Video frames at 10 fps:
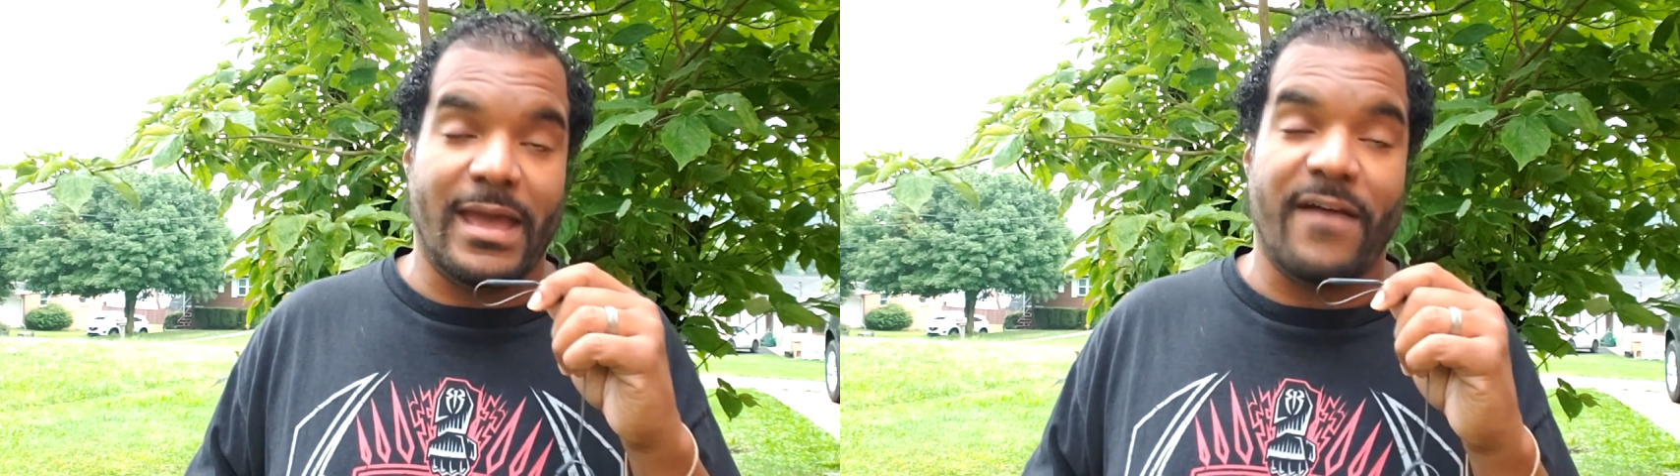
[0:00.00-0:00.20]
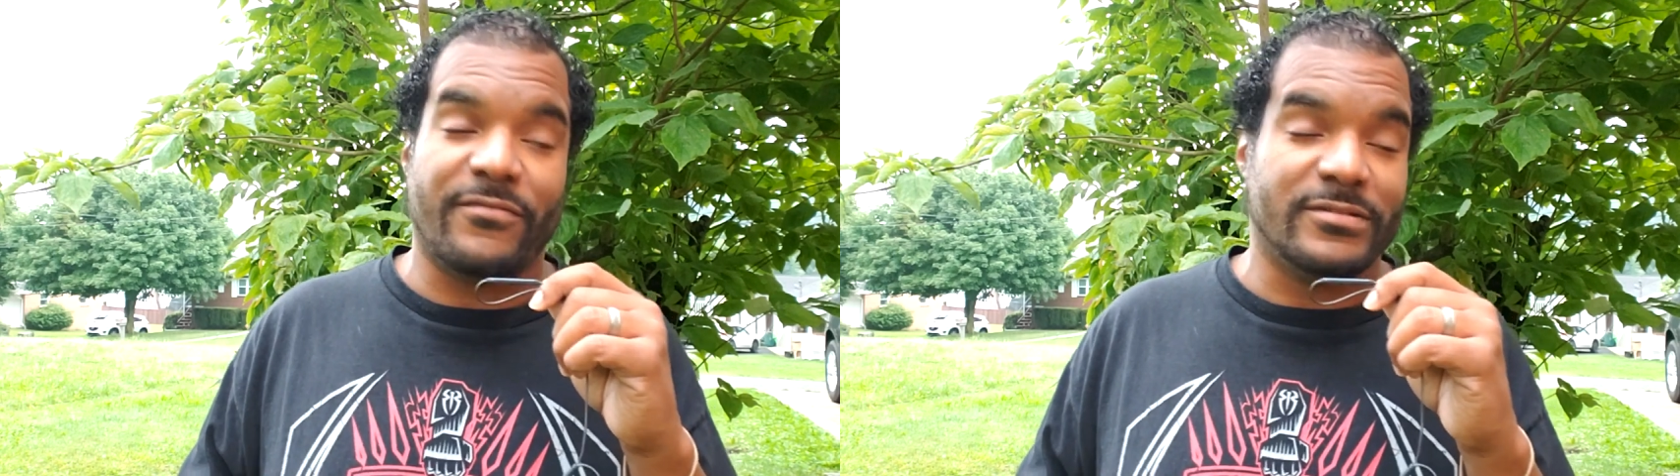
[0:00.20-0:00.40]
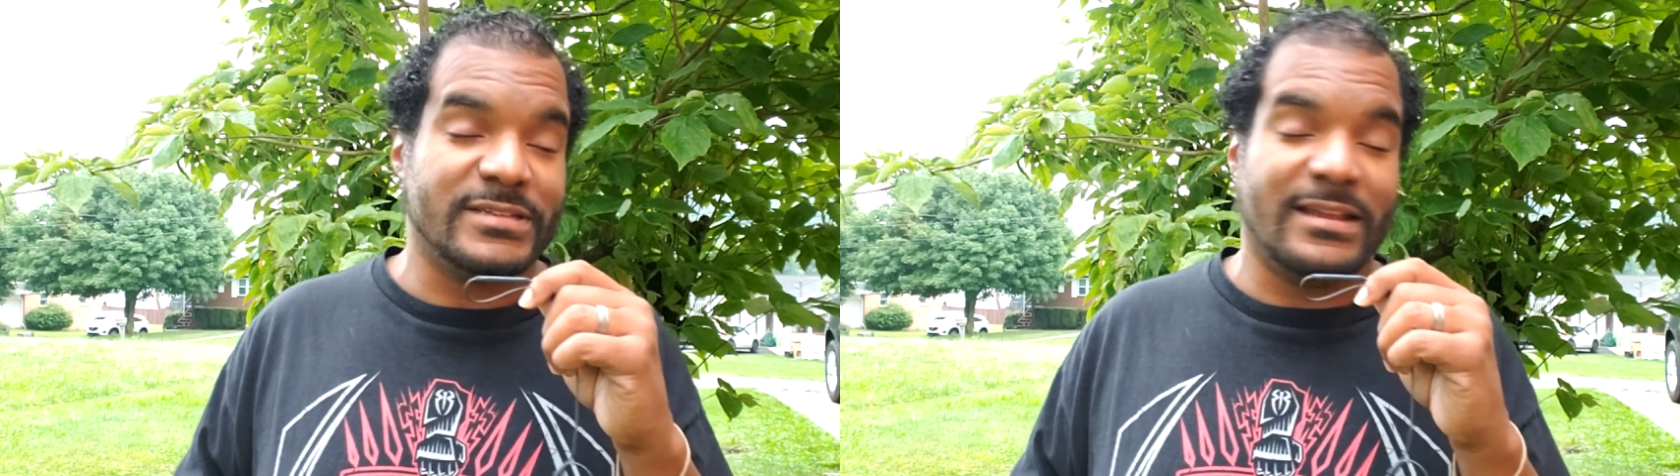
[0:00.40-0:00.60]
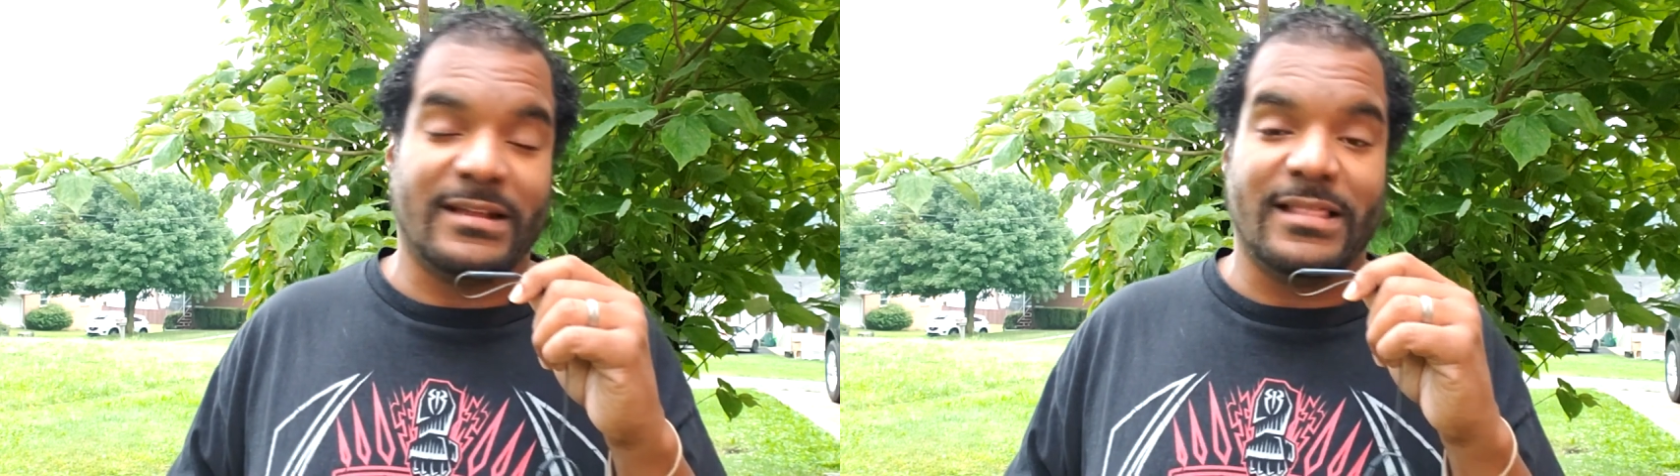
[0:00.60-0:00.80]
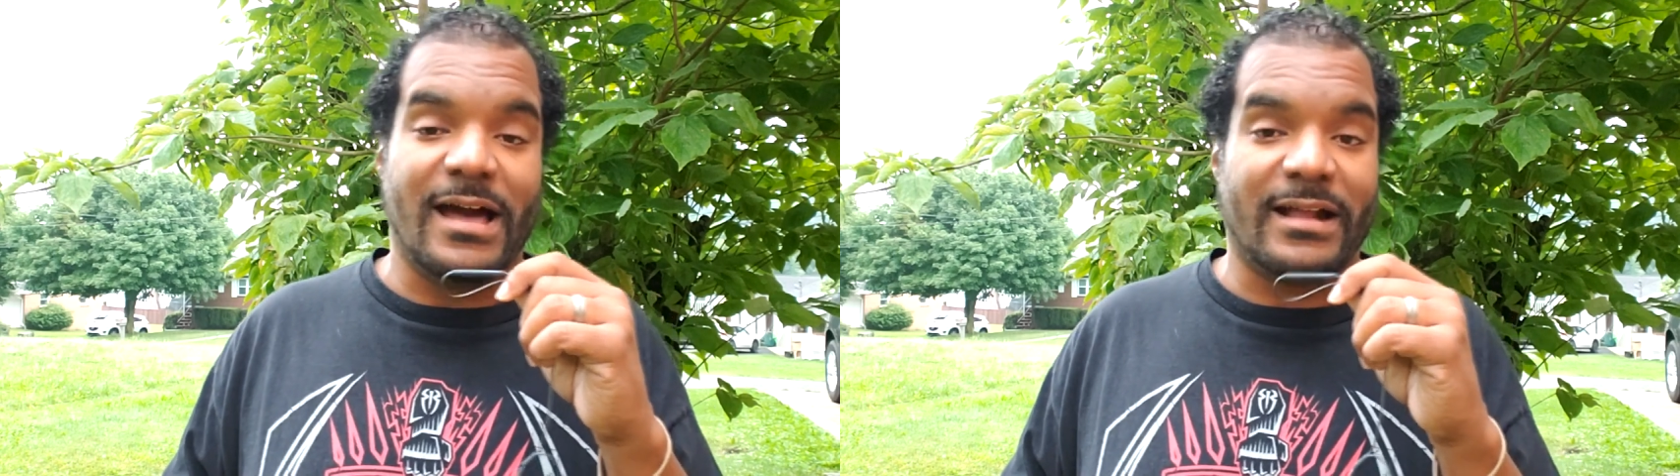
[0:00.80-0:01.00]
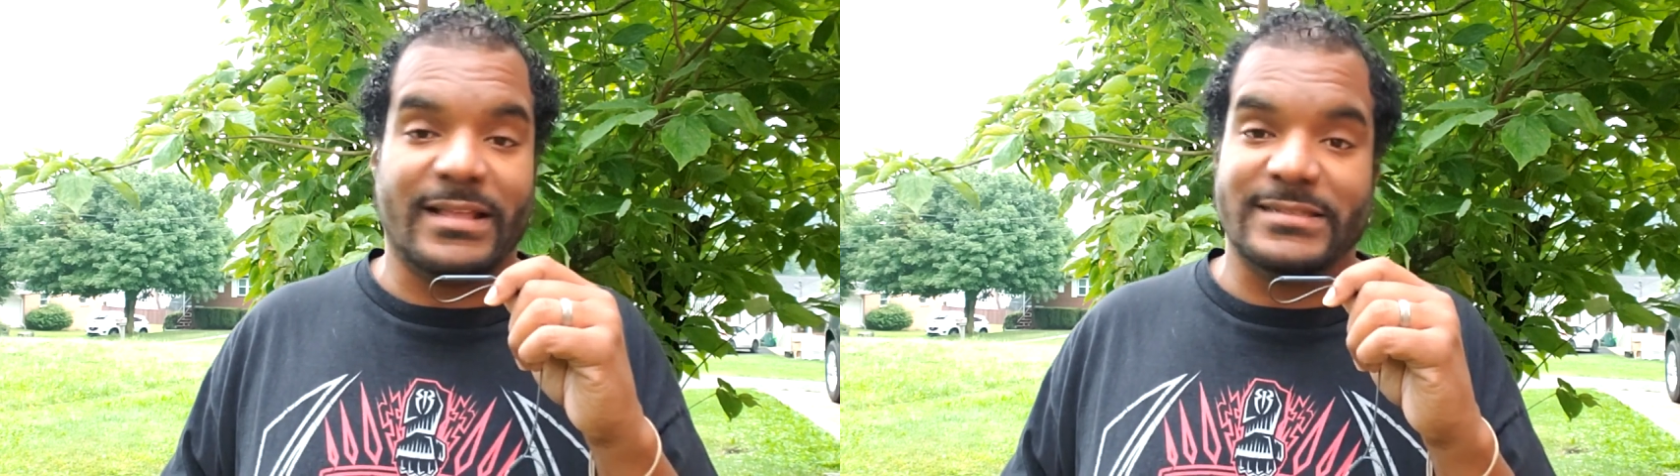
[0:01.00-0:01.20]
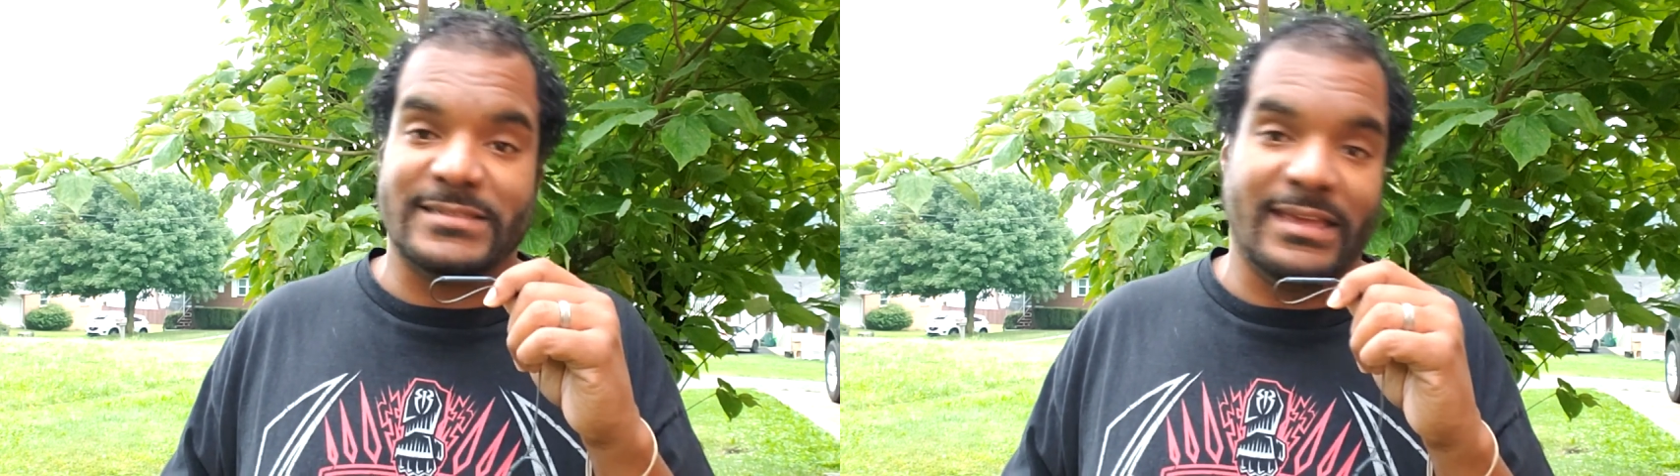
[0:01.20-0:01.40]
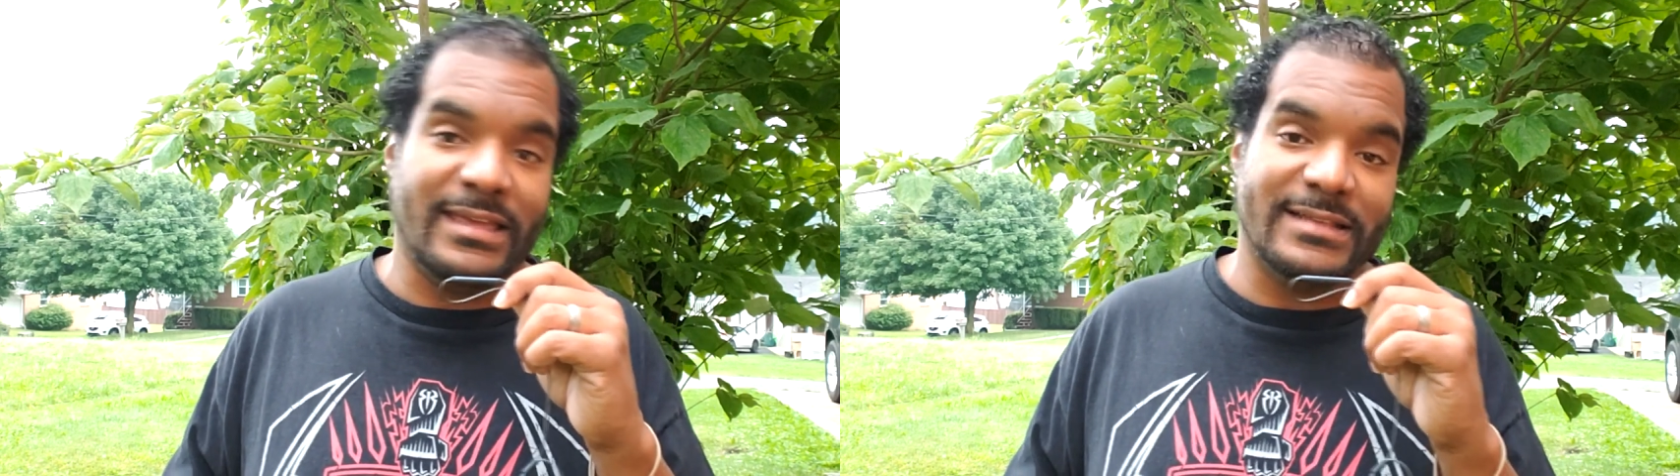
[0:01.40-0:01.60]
after 10 o'clock, that's it.